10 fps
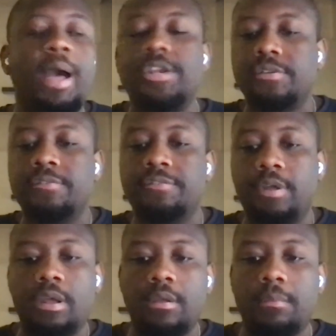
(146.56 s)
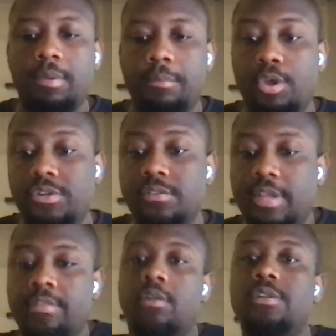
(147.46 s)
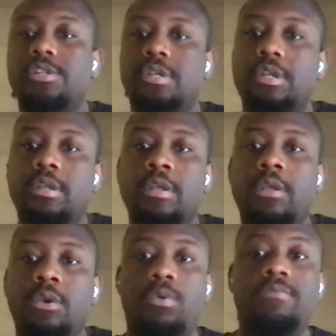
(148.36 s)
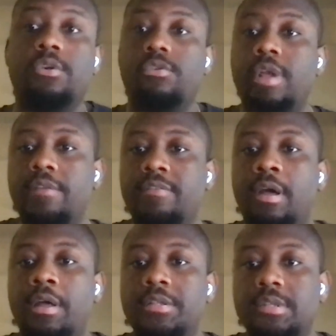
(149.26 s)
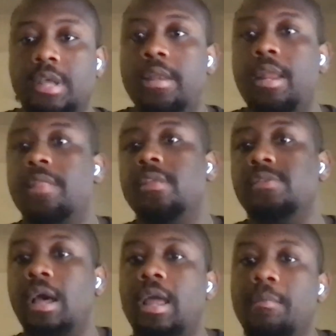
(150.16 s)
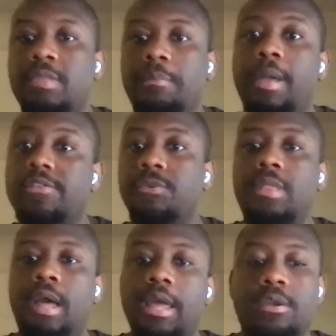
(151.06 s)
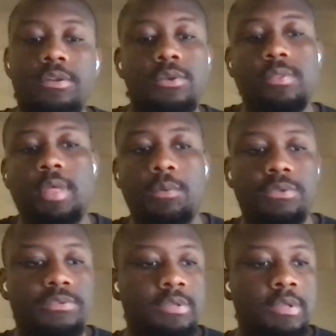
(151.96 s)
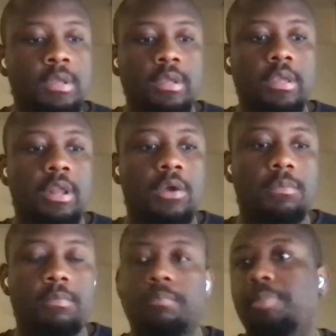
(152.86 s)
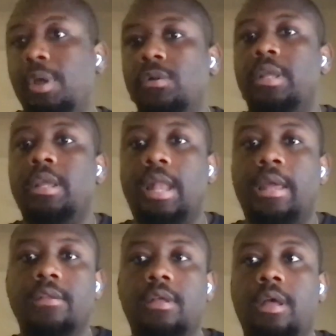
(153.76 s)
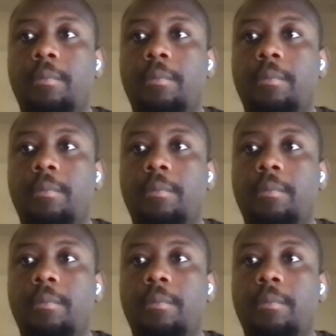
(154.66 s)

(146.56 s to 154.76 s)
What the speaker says: passion for merging technology with the creative arts, and at the time, the best way that I could do that was, you know, building like